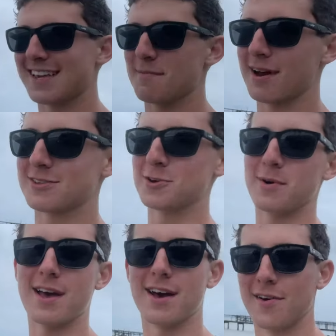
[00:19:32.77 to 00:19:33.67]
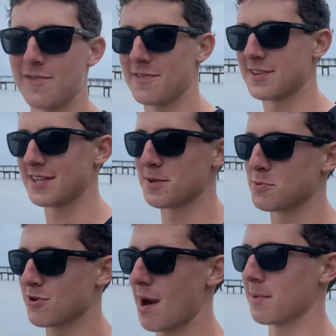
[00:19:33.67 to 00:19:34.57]
he might do a, a uh, 15
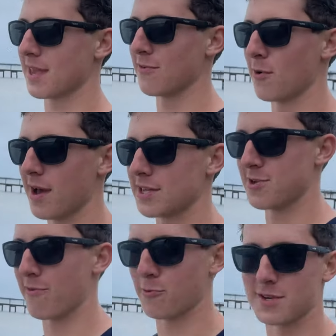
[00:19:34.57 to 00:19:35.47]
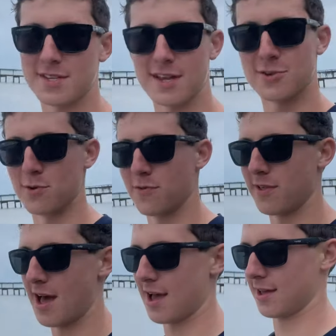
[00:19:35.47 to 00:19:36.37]
subscriber giveaway. So everyone stay tuned for
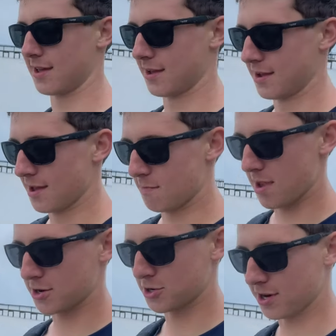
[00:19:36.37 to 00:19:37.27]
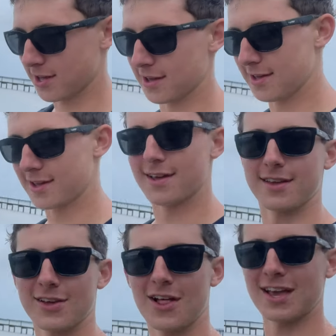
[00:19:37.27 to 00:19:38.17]
that. Make sure you,
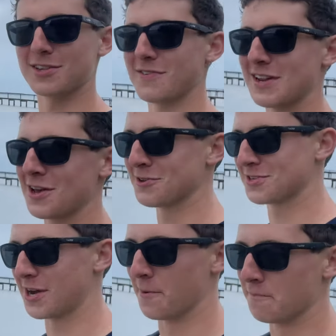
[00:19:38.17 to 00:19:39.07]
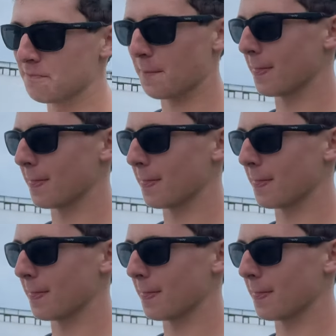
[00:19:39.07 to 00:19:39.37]
you like his videos. So oh, look at this